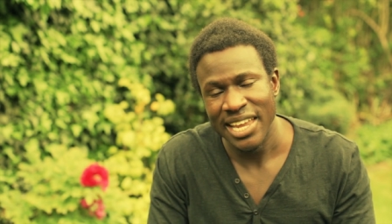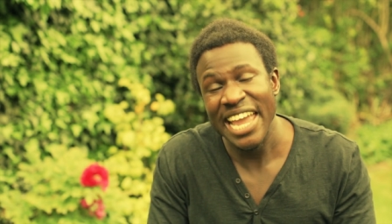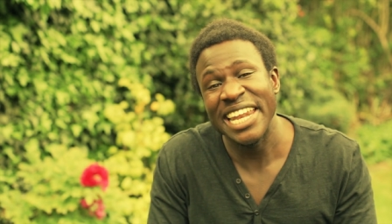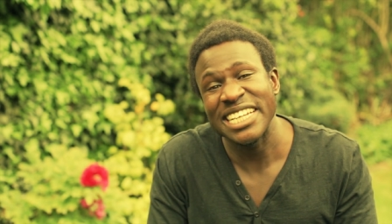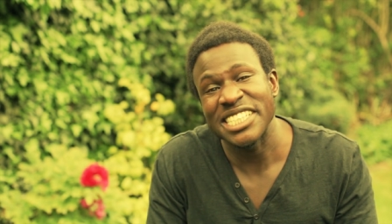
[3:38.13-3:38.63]

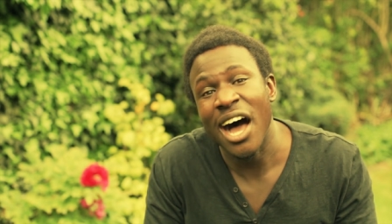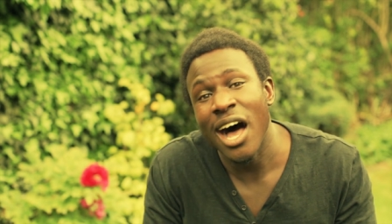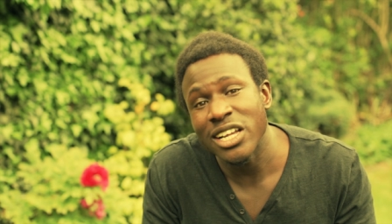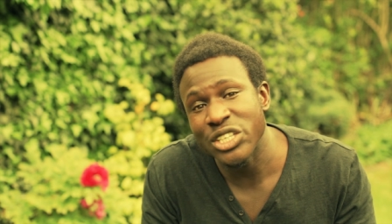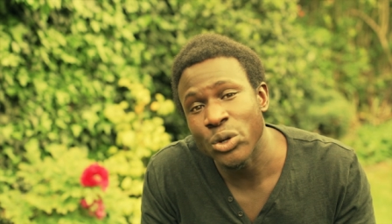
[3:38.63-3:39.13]
It is
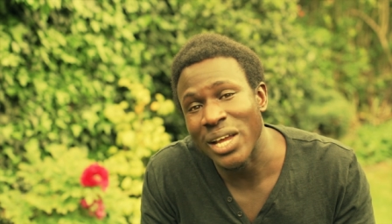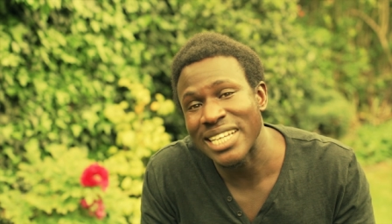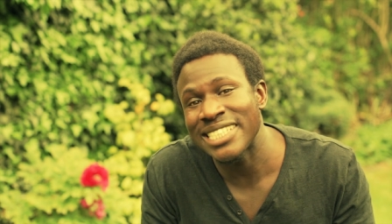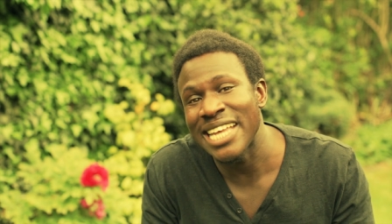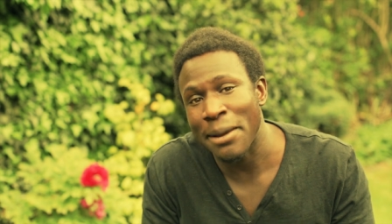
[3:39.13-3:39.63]
hard to
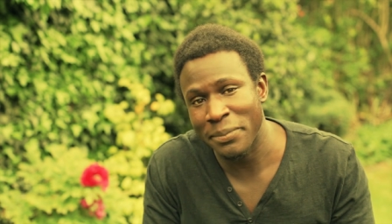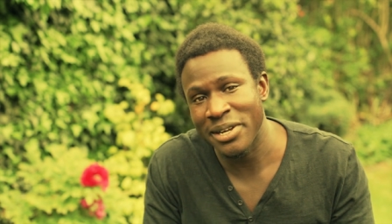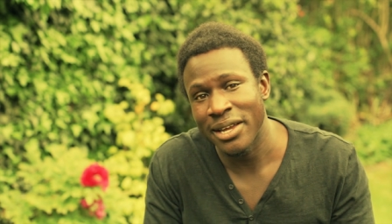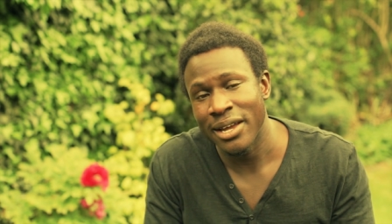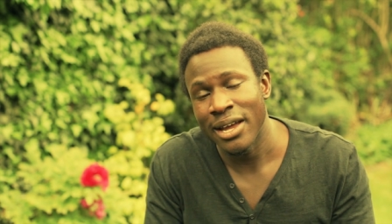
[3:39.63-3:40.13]
accept,
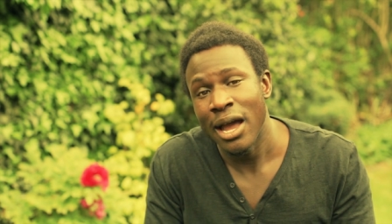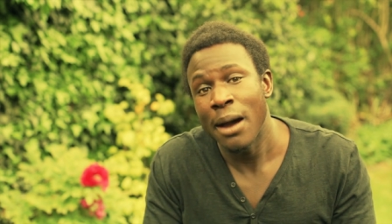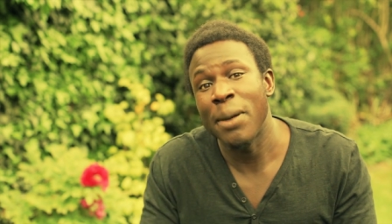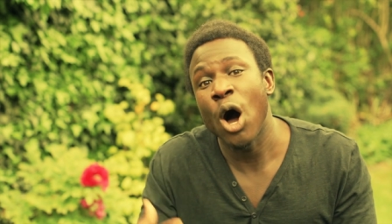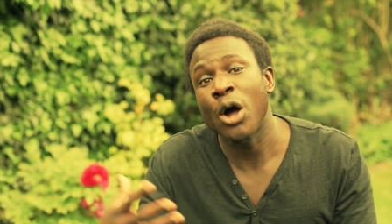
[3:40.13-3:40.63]

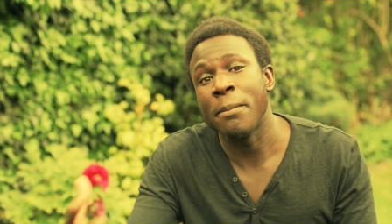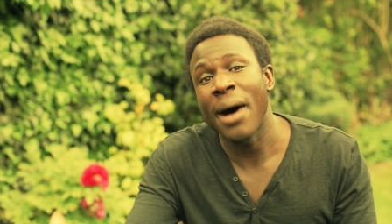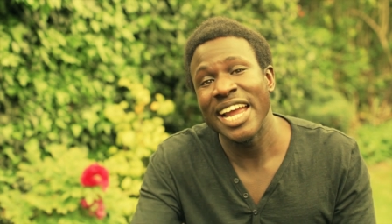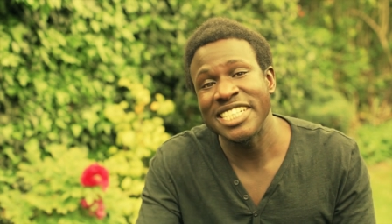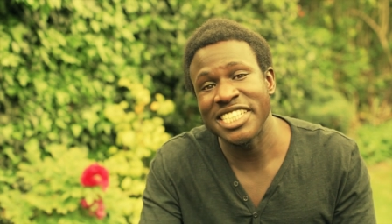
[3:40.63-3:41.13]
but on
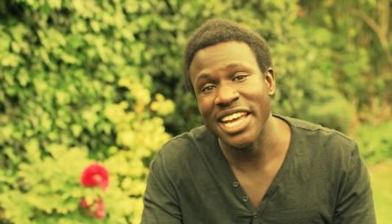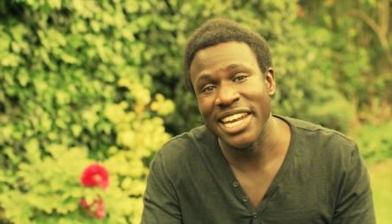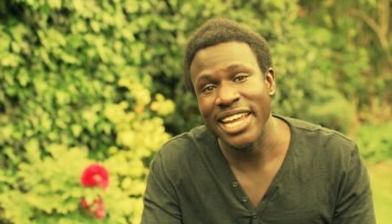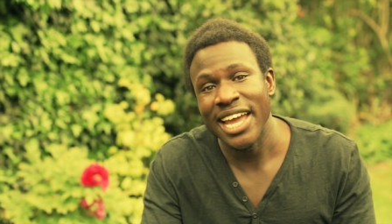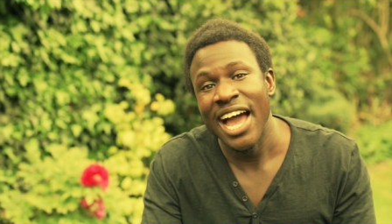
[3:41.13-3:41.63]
my
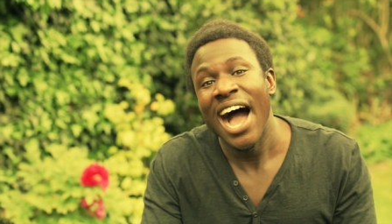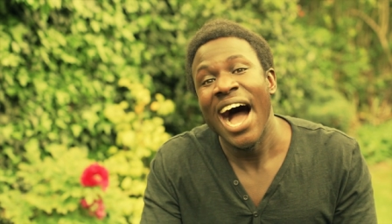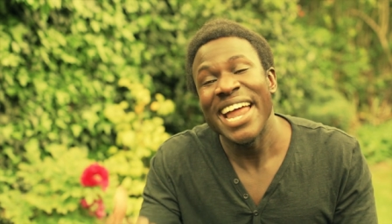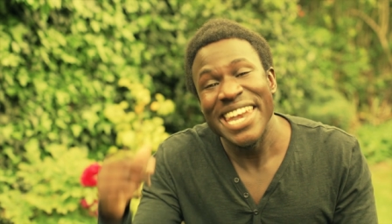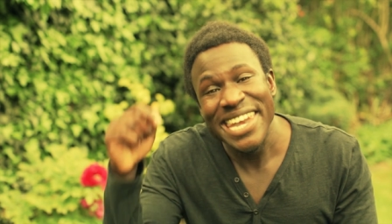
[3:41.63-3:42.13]
journey,
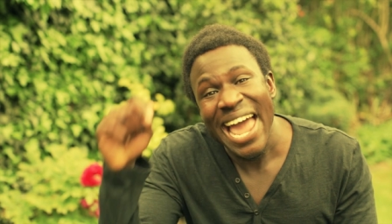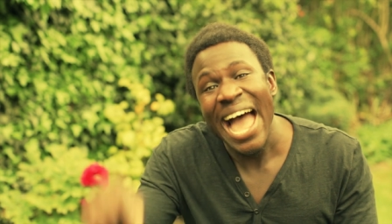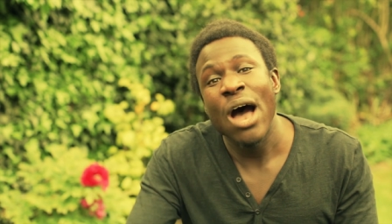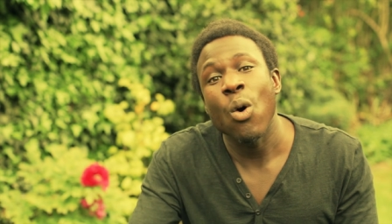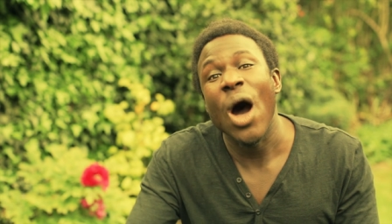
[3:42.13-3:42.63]

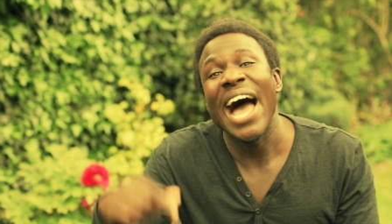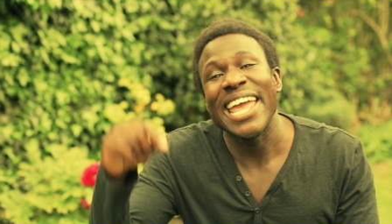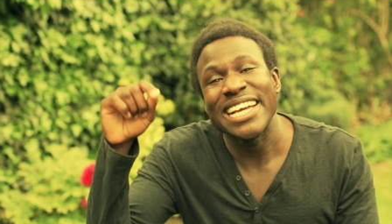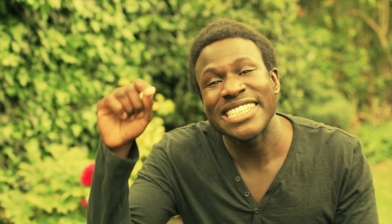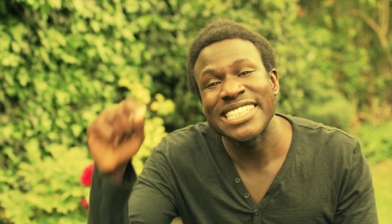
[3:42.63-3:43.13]
now I
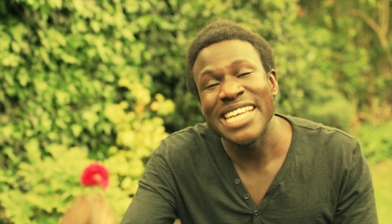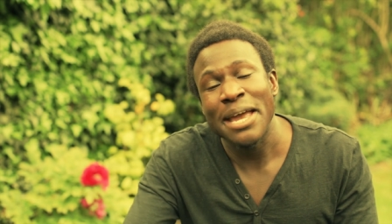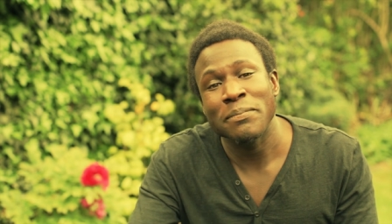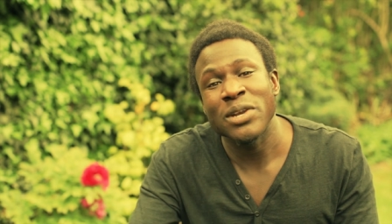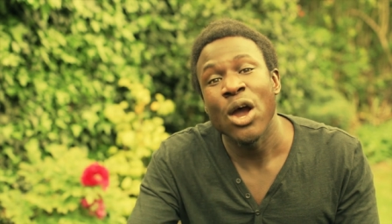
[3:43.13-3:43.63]

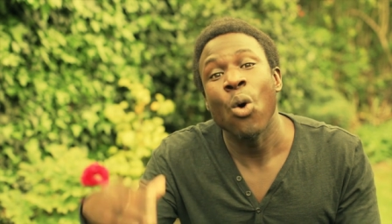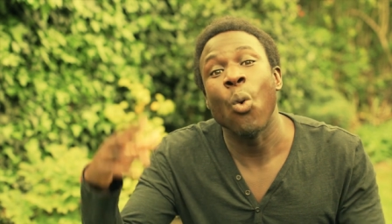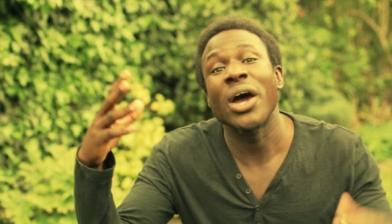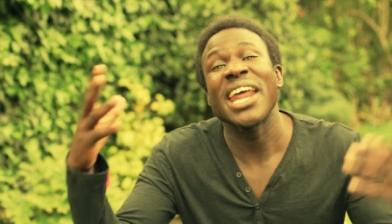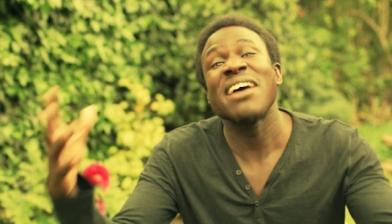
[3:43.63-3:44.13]
accept
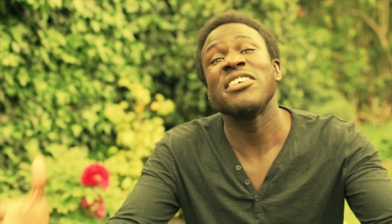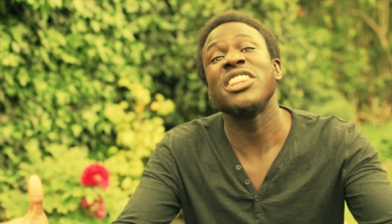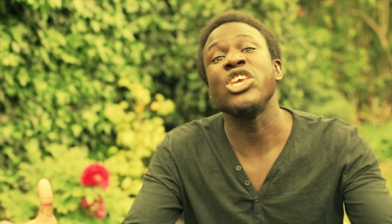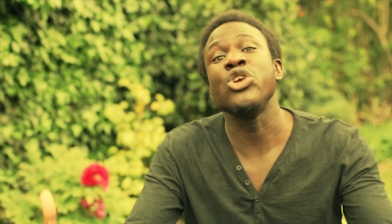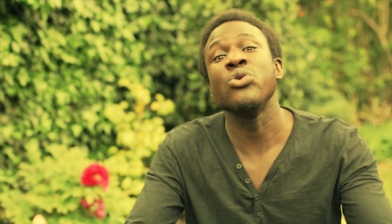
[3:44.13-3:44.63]
whatever
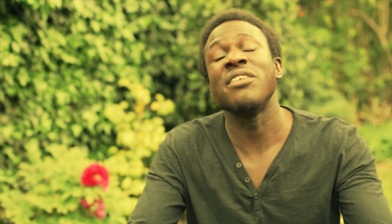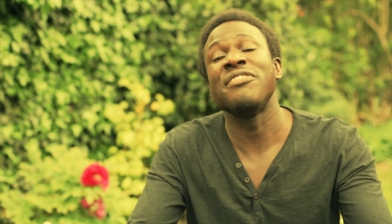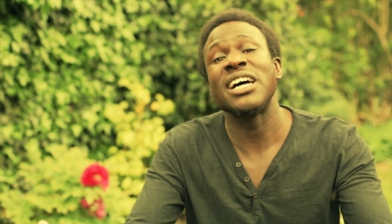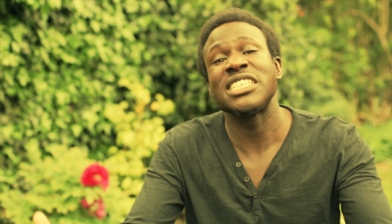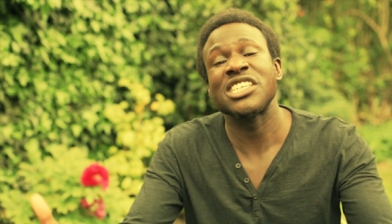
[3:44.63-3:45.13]
the
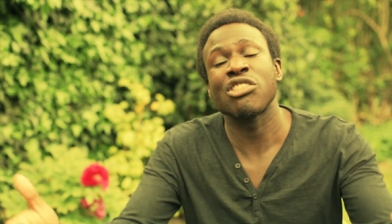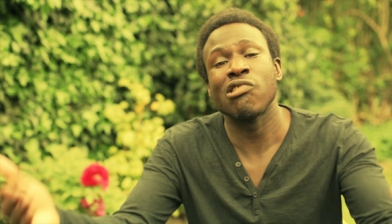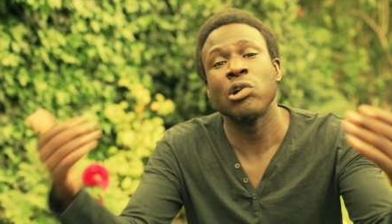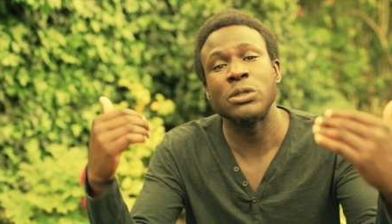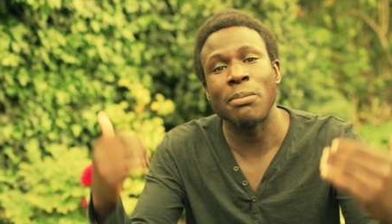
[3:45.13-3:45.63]
universe
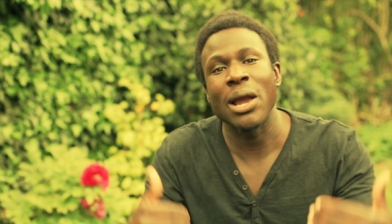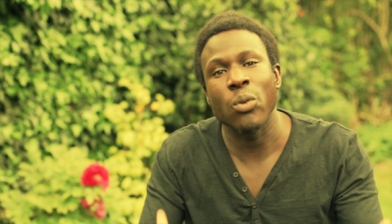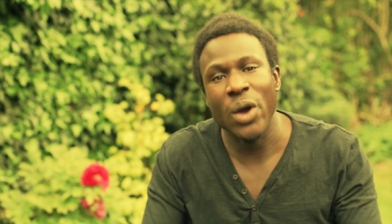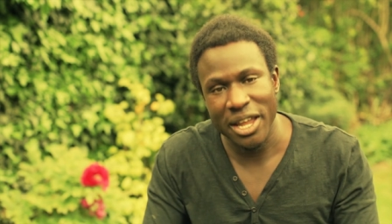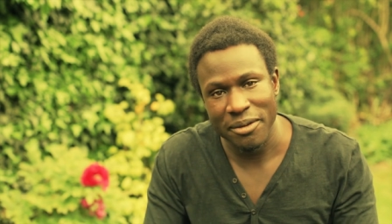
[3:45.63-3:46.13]
throws my
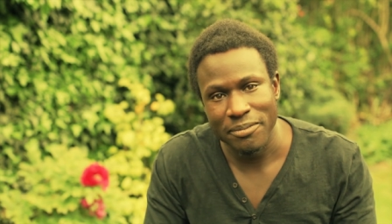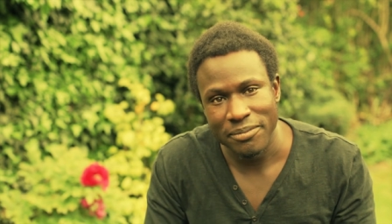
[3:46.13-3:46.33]
way